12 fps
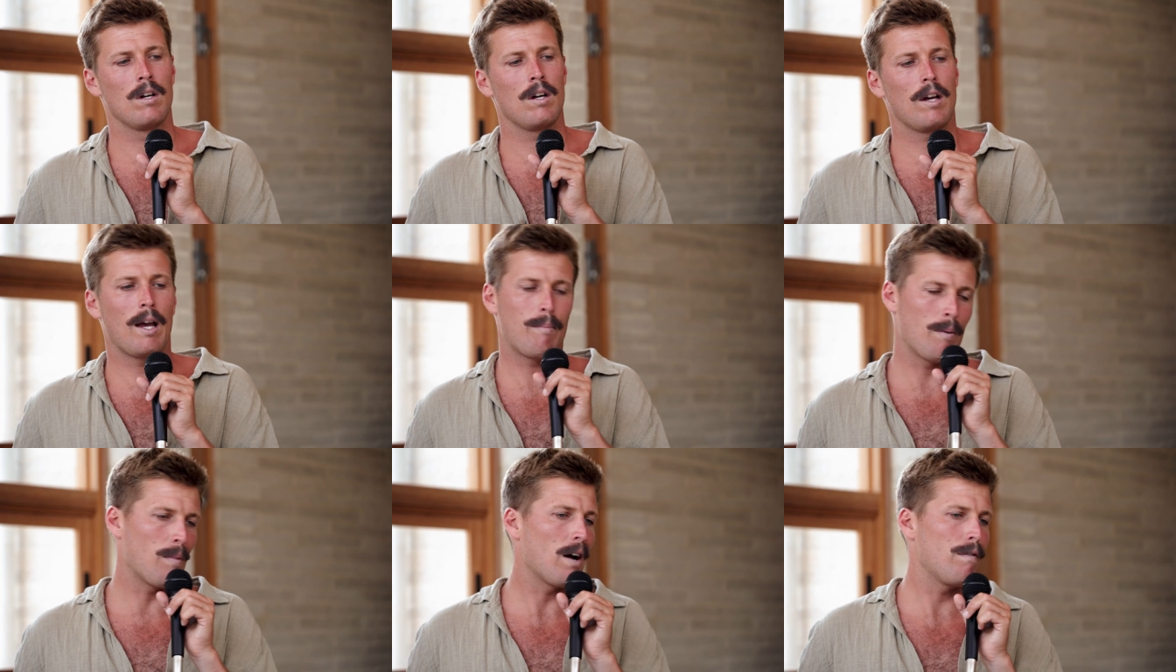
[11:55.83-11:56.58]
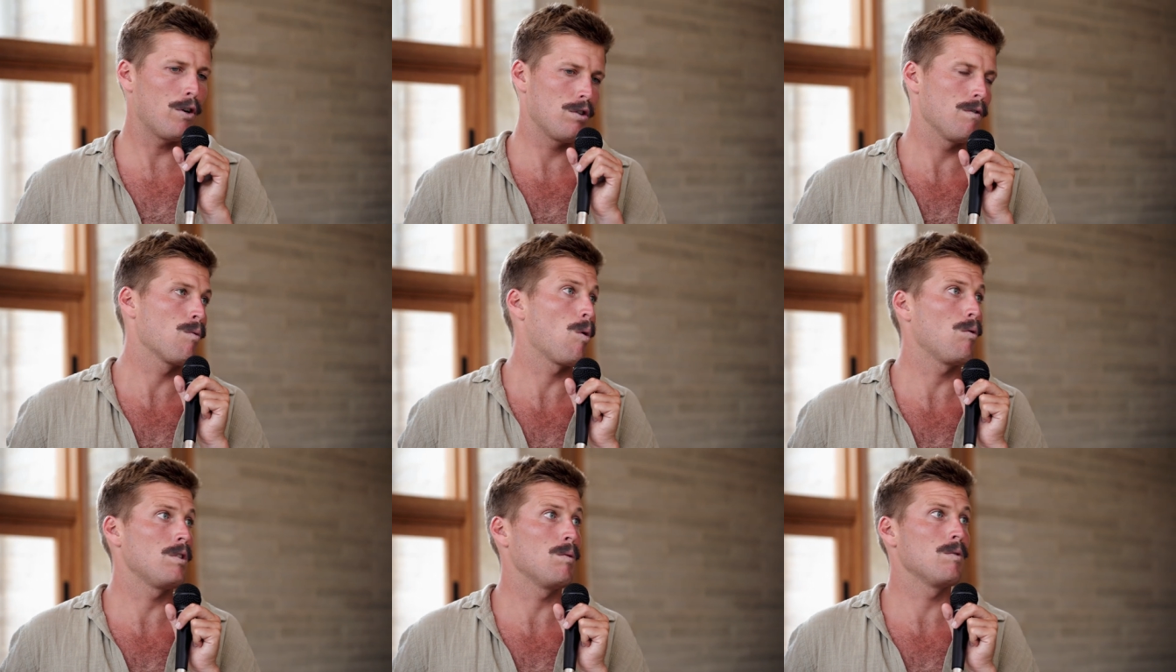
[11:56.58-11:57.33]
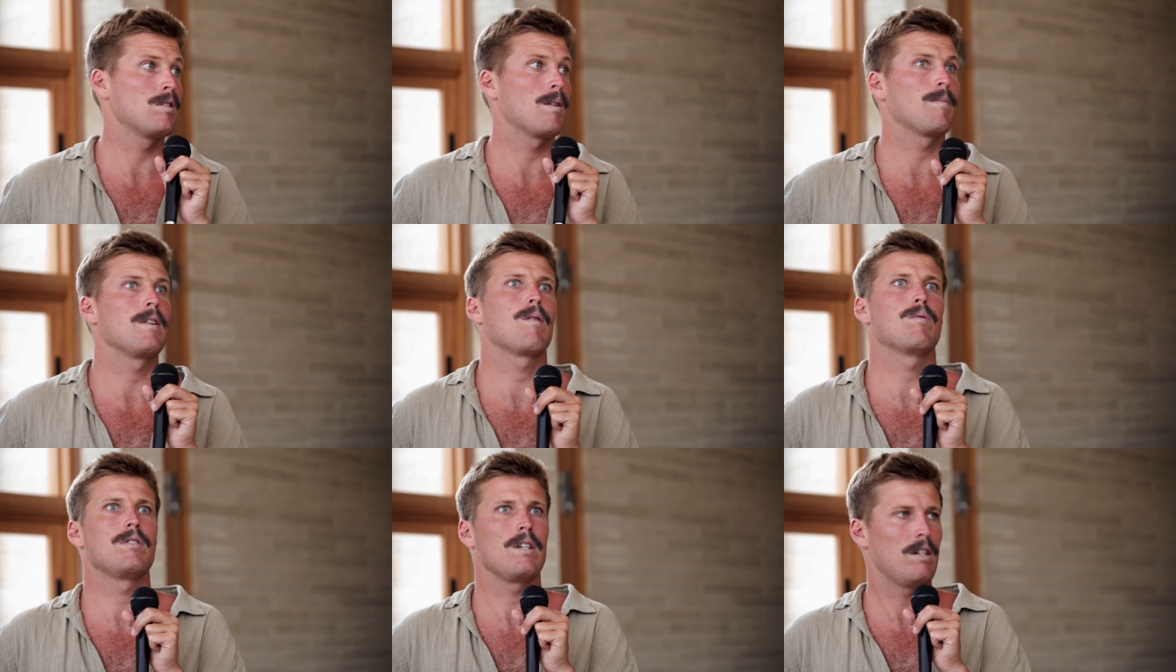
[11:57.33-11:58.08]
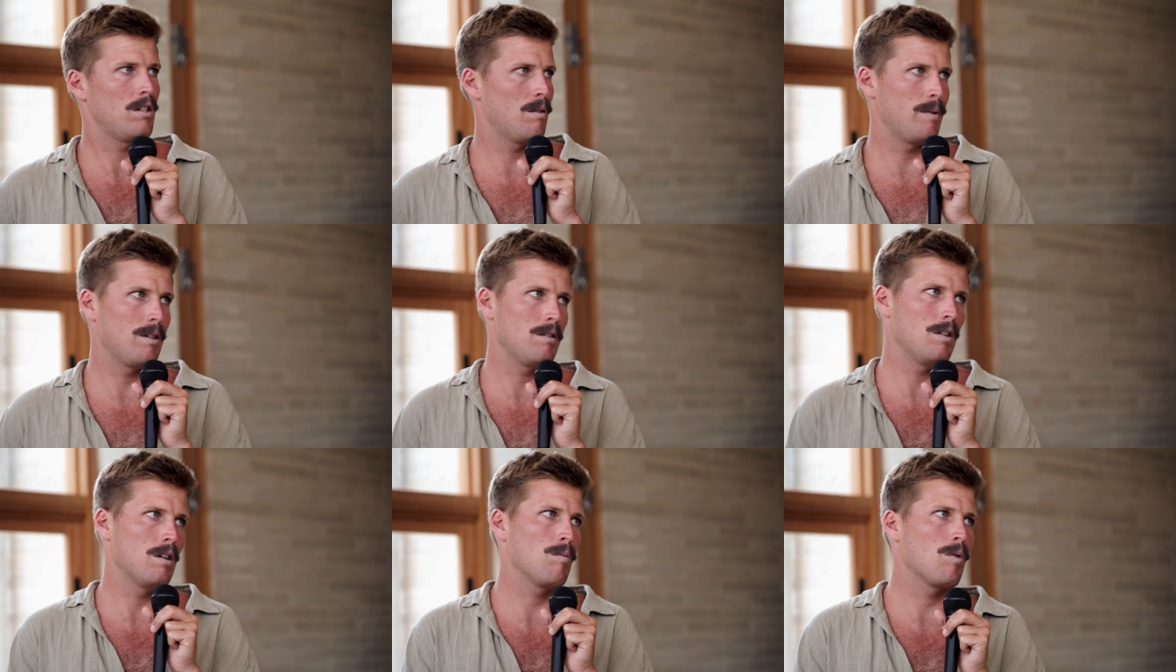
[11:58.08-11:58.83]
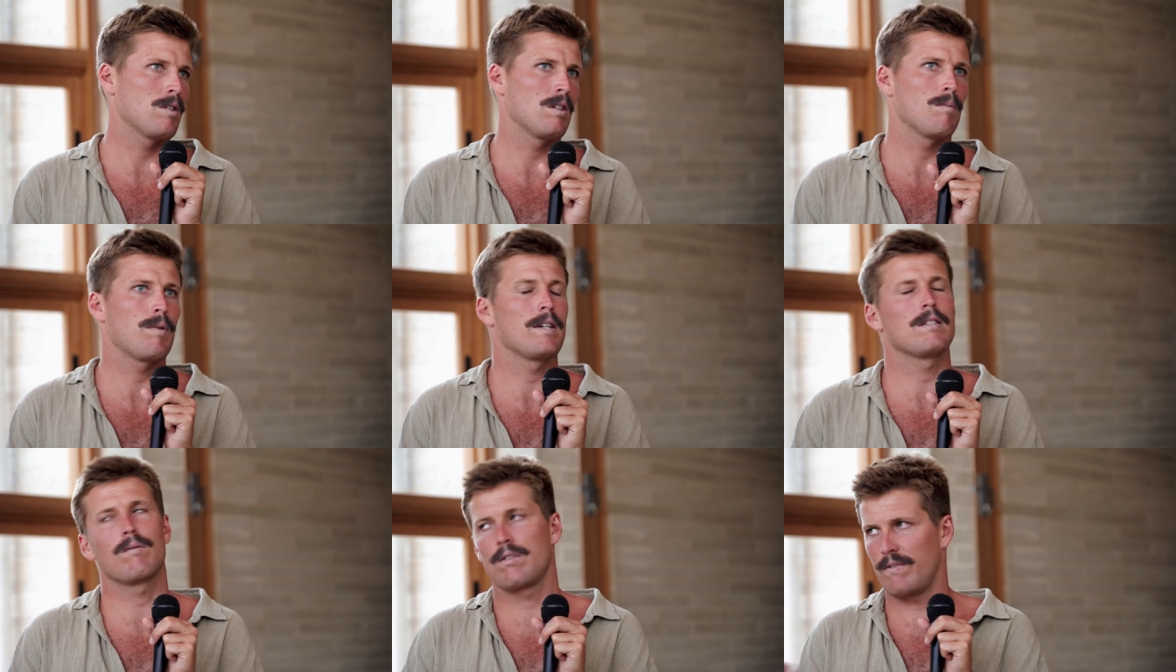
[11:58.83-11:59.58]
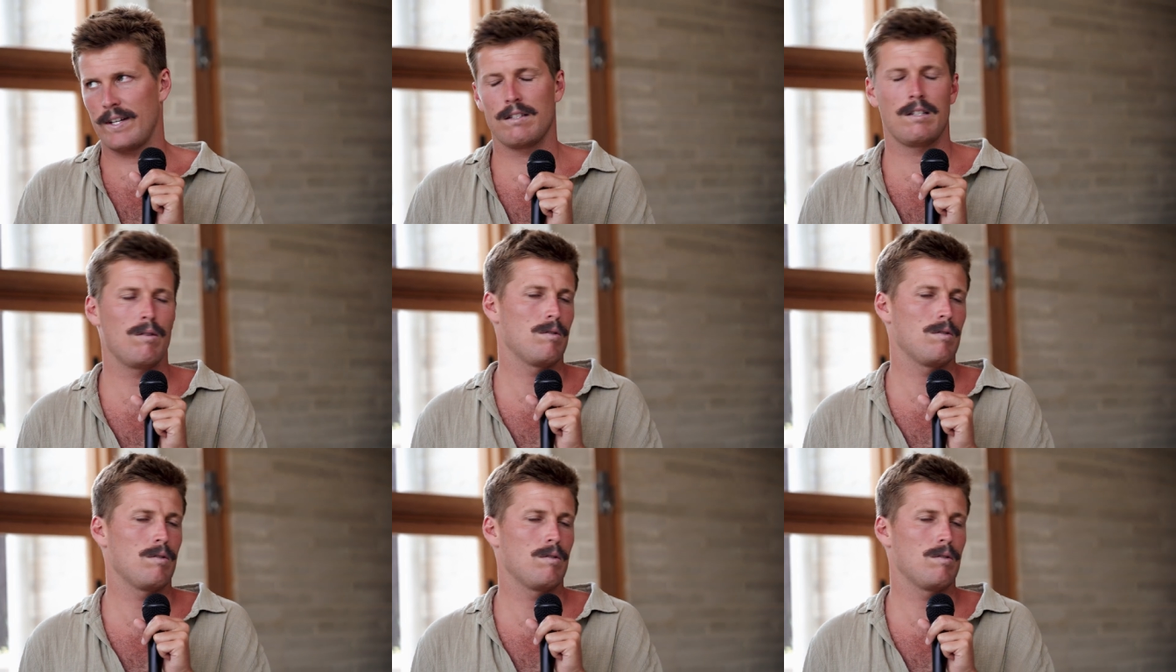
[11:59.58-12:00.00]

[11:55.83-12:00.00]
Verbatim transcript: Yep. And but my version of quality was something that was intimate. You know, it wasn't the place that was fancy.